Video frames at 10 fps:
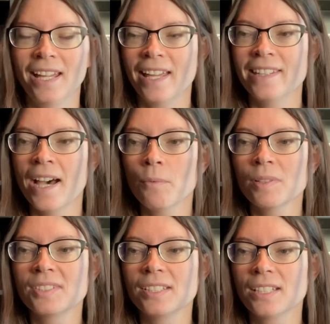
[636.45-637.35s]
And that
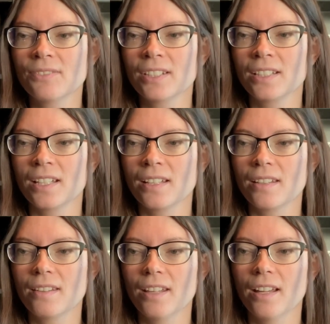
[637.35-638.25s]
wasn't even
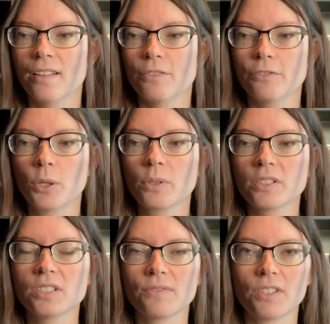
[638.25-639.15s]
the
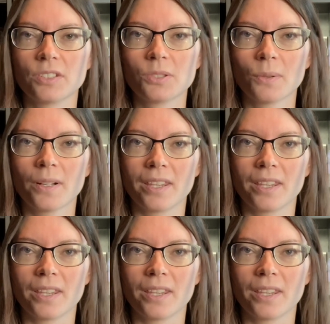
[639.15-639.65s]
focus of the story.